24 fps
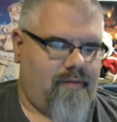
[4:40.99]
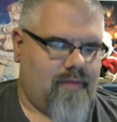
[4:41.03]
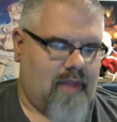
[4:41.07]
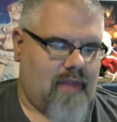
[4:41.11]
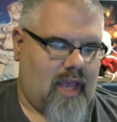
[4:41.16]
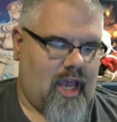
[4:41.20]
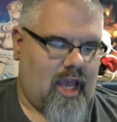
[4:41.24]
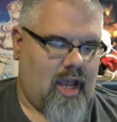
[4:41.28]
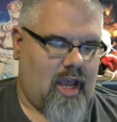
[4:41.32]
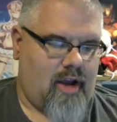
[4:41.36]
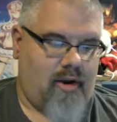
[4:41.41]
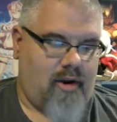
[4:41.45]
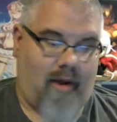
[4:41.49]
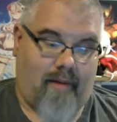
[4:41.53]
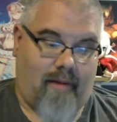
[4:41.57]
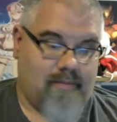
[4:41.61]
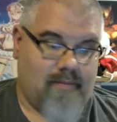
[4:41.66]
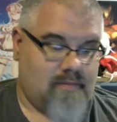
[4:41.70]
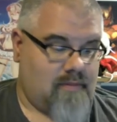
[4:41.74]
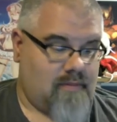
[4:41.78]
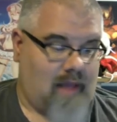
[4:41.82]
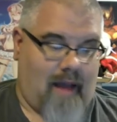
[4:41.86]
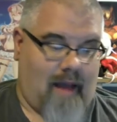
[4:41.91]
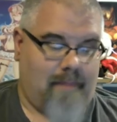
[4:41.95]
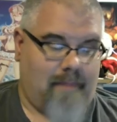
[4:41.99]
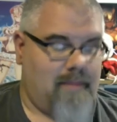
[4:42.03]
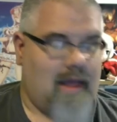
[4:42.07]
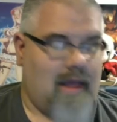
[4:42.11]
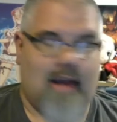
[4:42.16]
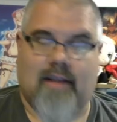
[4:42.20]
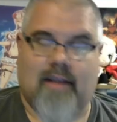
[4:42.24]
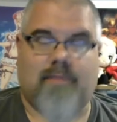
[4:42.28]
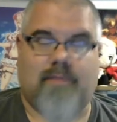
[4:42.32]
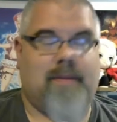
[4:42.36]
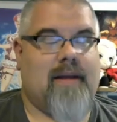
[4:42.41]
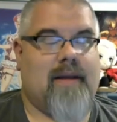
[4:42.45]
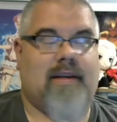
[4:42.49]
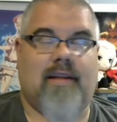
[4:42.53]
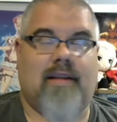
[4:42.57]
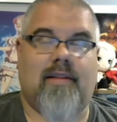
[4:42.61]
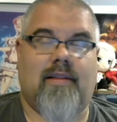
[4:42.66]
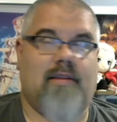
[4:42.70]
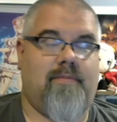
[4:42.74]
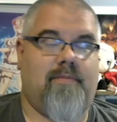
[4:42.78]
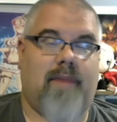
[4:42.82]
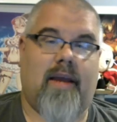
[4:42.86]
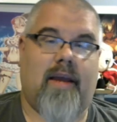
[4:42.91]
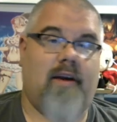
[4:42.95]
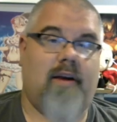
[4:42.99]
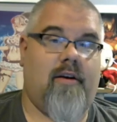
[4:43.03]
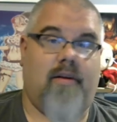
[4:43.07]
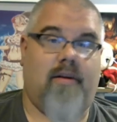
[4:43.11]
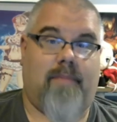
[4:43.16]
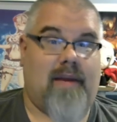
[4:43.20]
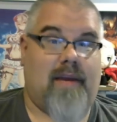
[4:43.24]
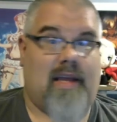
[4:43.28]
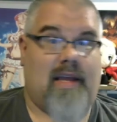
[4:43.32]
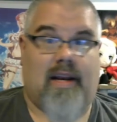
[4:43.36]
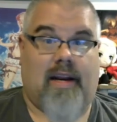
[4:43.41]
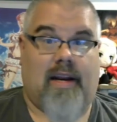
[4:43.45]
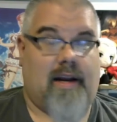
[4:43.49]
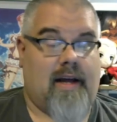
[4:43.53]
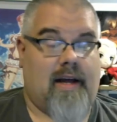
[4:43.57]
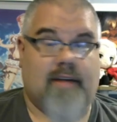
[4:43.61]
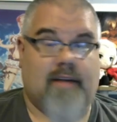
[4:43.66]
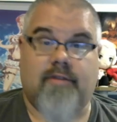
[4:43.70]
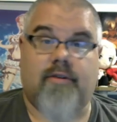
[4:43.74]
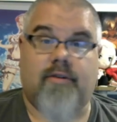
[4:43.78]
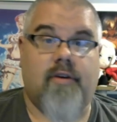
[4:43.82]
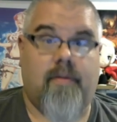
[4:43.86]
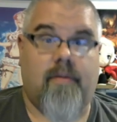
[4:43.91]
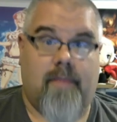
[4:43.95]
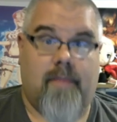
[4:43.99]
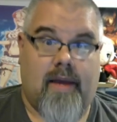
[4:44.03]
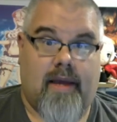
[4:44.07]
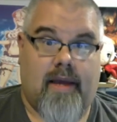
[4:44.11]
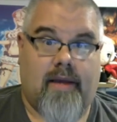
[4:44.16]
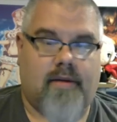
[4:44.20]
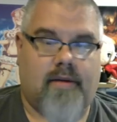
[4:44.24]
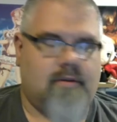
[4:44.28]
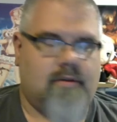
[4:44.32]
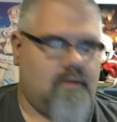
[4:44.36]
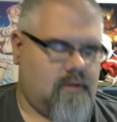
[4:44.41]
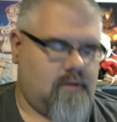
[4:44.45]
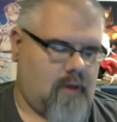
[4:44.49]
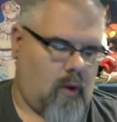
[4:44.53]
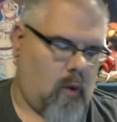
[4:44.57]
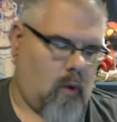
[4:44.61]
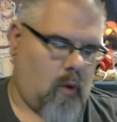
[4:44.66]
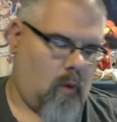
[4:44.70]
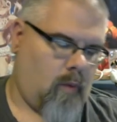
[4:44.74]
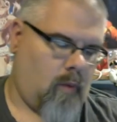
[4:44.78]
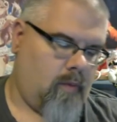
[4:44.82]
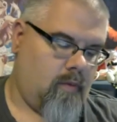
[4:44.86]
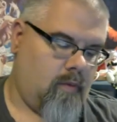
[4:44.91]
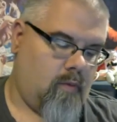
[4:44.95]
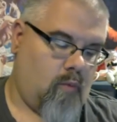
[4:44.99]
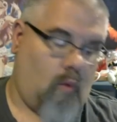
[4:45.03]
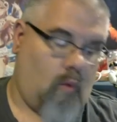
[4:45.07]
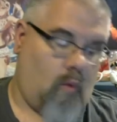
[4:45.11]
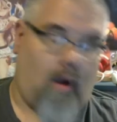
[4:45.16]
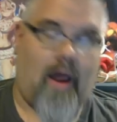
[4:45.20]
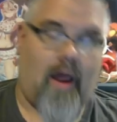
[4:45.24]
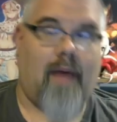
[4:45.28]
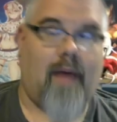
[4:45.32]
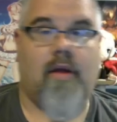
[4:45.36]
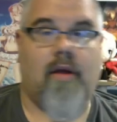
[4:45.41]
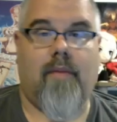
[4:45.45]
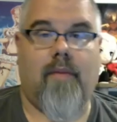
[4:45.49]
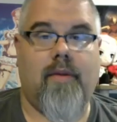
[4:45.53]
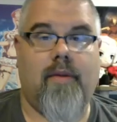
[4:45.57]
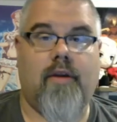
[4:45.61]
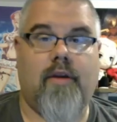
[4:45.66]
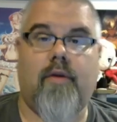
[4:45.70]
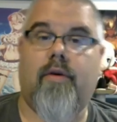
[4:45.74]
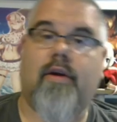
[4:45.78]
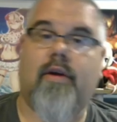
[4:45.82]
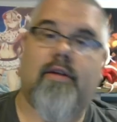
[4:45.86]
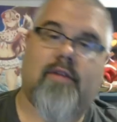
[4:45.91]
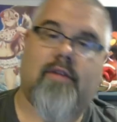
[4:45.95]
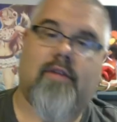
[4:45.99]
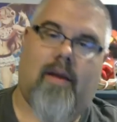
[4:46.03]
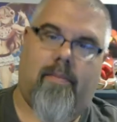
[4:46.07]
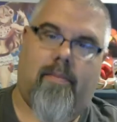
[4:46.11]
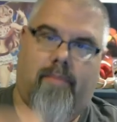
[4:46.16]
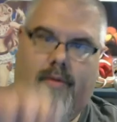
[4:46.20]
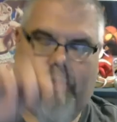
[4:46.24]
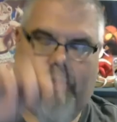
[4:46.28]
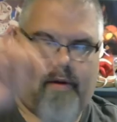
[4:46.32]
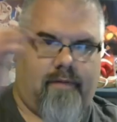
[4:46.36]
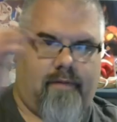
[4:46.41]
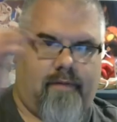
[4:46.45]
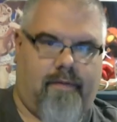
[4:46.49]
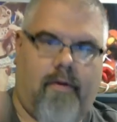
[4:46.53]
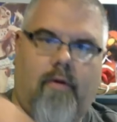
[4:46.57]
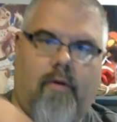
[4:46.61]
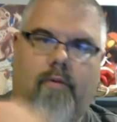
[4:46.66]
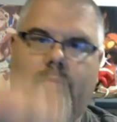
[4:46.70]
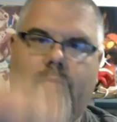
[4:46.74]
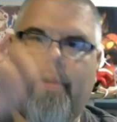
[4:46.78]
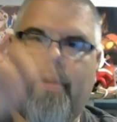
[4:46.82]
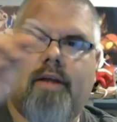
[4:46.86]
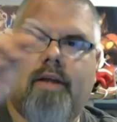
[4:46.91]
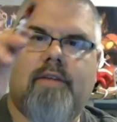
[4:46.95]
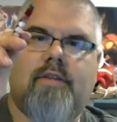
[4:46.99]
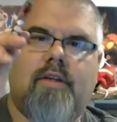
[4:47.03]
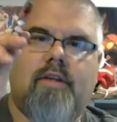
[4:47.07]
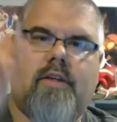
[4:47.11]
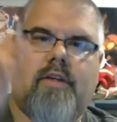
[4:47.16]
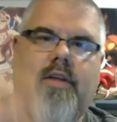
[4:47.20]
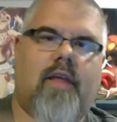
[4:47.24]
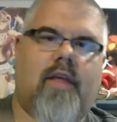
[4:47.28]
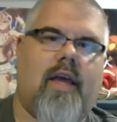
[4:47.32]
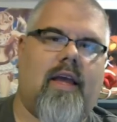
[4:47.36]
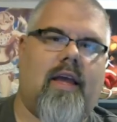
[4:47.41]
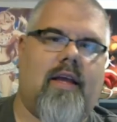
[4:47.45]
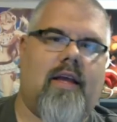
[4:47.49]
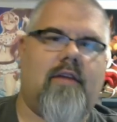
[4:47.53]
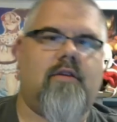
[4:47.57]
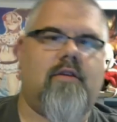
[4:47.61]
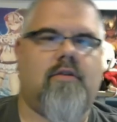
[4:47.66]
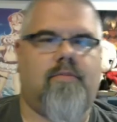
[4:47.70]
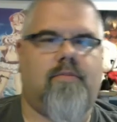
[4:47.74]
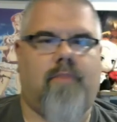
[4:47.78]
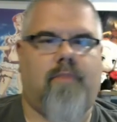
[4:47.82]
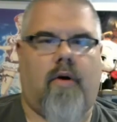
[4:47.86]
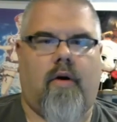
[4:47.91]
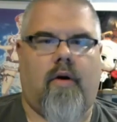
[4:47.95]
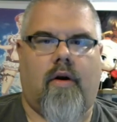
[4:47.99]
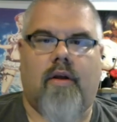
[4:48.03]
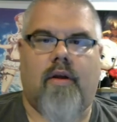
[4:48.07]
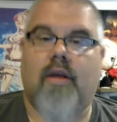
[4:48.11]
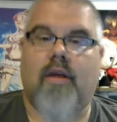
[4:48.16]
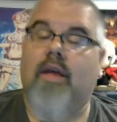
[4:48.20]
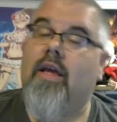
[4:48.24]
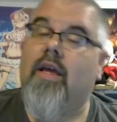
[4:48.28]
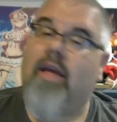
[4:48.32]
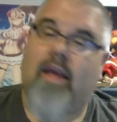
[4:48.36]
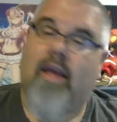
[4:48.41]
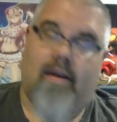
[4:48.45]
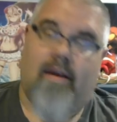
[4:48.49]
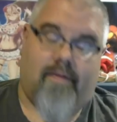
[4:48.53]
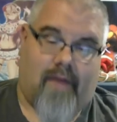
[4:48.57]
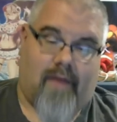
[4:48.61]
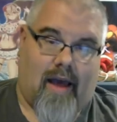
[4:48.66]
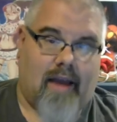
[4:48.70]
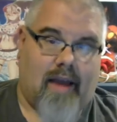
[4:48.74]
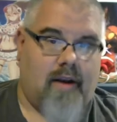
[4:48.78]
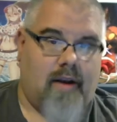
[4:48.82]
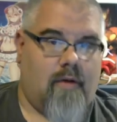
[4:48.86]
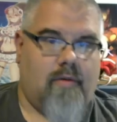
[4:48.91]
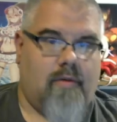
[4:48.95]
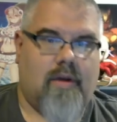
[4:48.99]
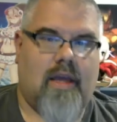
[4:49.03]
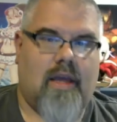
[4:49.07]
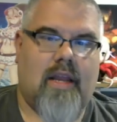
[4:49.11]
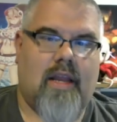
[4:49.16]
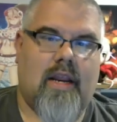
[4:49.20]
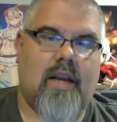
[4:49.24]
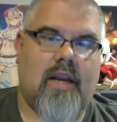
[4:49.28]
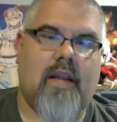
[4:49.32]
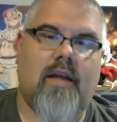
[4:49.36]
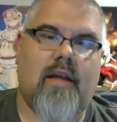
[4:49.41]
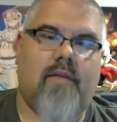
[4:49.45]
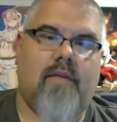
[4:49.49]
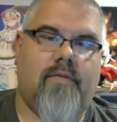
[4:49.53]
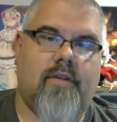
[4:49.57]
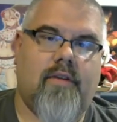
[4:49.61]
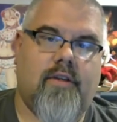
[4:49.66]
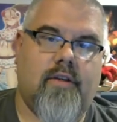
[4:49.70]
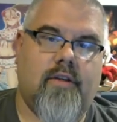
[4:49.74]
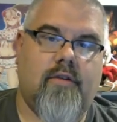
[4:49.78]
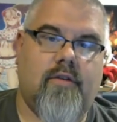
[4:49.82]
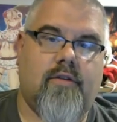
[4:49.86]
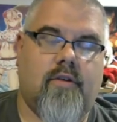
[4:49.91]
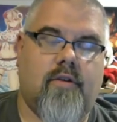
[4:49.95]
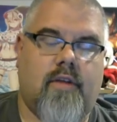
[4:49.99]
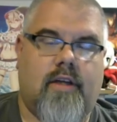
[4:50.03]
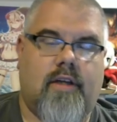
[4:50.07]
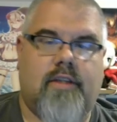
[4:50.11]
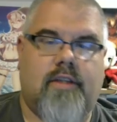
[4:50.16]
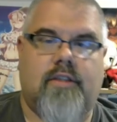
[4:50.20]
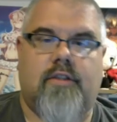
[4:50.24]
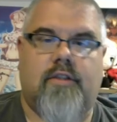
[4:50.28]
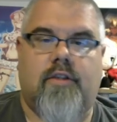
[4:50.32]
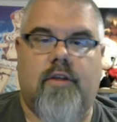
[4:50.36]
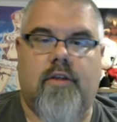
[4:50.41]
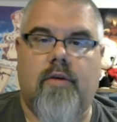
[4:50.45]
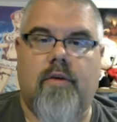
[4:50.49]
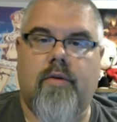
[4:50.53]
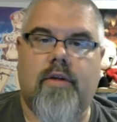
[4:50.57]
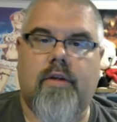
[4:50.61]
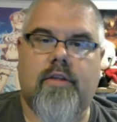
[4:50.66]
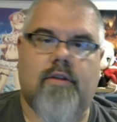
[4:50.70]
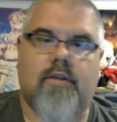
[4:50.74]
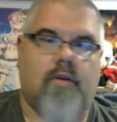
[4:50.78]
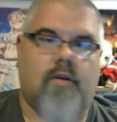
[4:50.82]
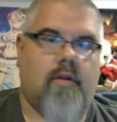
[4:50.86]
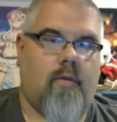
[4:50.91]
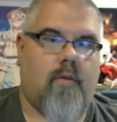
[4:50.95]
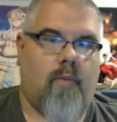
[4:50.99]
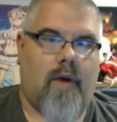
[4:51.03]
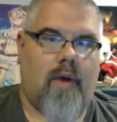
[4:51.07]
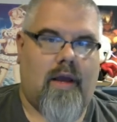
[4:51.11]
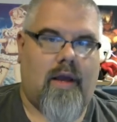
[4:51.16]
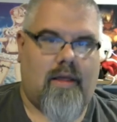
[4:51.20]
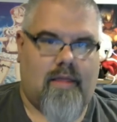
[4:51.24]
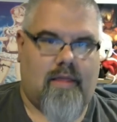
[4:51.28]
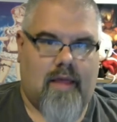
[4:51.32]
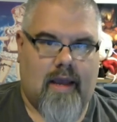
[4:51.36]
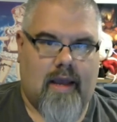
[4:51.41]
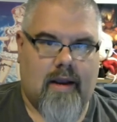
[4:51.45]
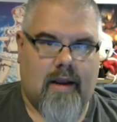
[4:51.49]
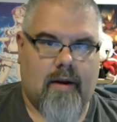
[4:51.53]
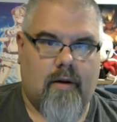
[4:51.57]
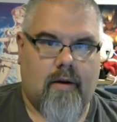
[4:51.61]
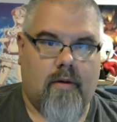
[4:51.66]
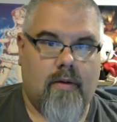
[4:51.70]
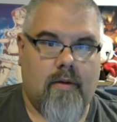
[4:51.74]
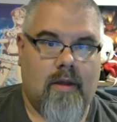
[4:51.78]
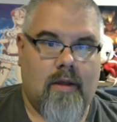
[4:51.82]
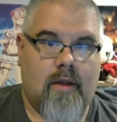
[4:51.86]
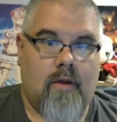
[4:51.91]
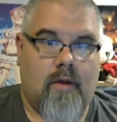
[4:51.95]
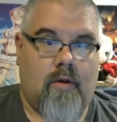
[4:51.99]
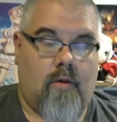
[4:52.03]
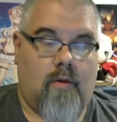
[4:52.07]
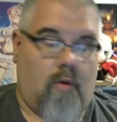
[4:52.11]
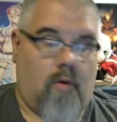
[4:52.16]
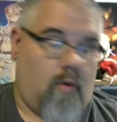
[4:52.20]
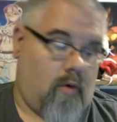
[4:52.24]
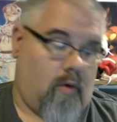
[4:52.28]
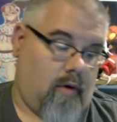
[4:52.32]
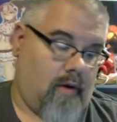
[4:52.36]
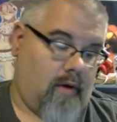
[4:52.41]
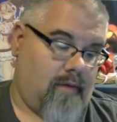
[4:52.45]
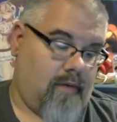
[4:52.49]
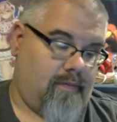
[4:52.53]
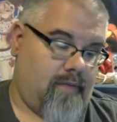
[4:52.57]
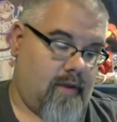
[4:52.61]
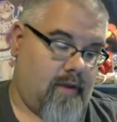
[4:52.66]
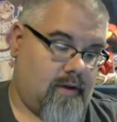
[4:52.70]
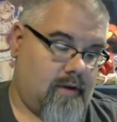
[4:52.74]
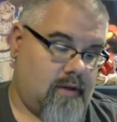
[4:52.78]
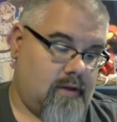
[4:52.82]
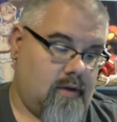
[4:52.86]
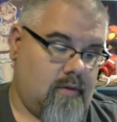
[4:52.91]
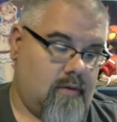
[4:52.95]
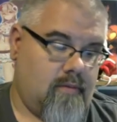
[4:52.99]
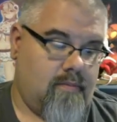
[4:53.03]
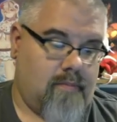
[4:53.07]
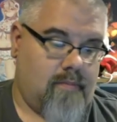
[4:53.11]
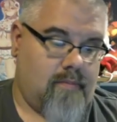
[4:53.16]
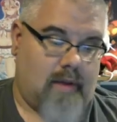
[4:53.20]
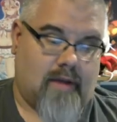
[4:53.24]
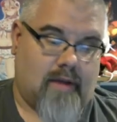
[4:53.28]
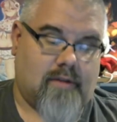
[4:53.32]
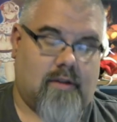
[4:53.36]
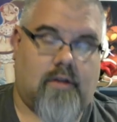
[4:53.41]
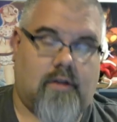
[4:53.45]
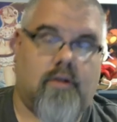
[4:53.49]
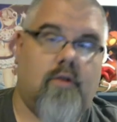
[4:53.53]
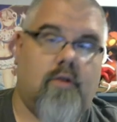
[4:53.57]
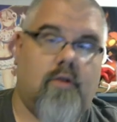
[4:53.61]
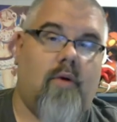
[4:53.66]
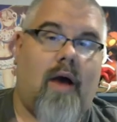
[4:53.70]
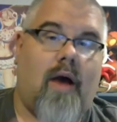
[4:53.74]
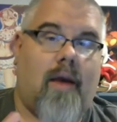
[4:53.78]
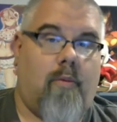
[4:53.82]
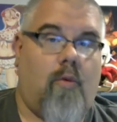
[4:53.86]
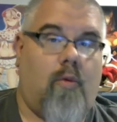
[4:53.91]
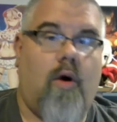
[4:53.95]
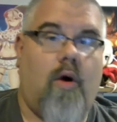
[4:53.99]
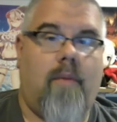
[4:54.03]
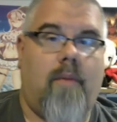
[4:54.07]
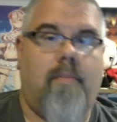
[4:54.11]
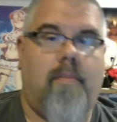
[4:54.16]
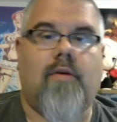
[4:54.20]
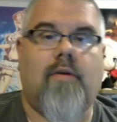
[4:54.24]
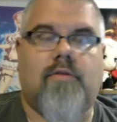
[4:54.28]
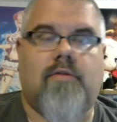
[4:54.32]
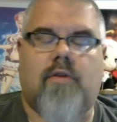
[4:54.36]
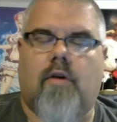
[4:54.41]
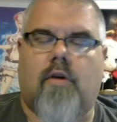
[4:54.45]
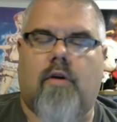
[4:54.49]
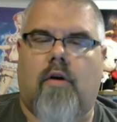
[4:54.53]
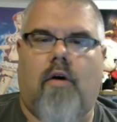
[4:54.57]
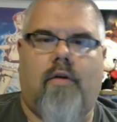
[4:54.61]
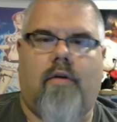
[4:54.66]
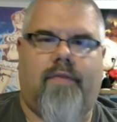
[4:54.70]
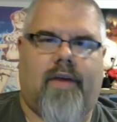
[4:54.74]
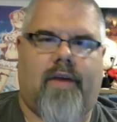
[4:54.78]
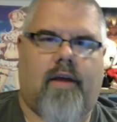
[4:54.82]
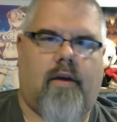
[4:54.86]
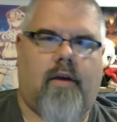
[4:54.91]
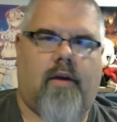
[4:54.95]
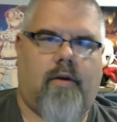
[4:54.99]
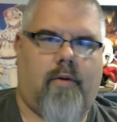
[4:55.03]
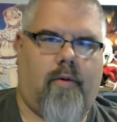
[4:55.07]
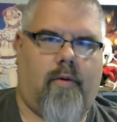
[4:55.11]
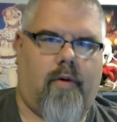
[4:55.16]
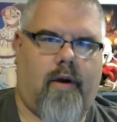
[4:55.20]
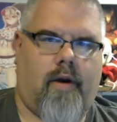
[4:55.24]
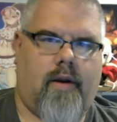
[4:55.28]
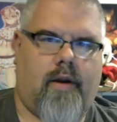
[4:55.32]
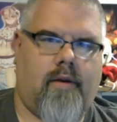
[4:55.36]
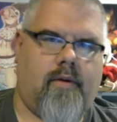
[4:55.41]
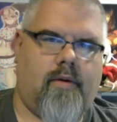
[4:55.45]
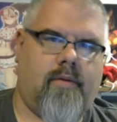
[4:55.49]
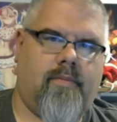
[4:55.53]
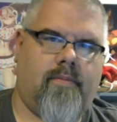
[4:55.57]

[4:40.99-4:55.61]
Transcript: And I'm not expecting this banner to be any nicer to me. So what I'm going to be doing is I'm pulling full rings until I get to Spar. If I don't get any of the Choose Your Legends units on the way there, or if the two, because the two I want most are Golthag and Corrin.